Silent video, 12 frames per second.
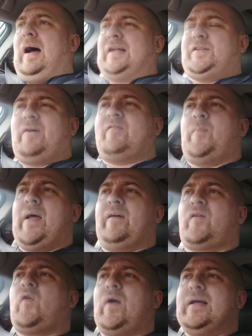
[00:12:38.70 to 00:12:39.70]
I do have a bit
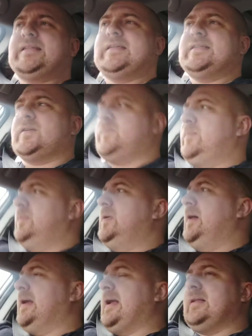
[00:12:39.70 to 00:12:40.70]
of criticism
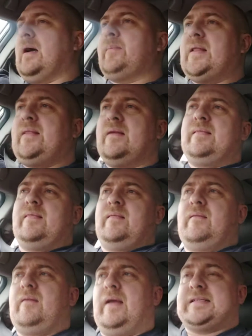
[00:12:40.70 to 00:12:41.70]
again. I mean,
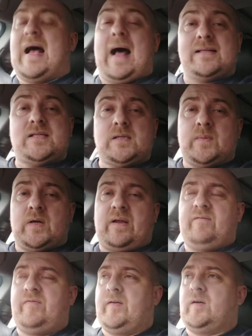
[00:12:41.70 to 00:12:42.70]
it's a handsome
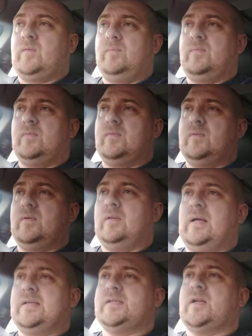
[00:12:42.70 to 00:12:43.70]
looking film,
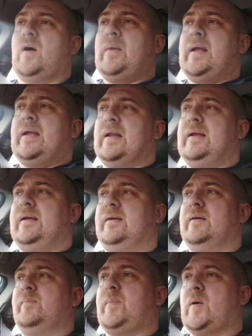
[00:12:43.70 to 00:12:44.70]
let's not make any
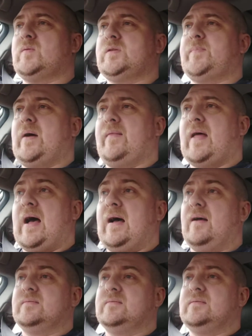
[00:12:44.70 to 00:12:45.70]
bones about that.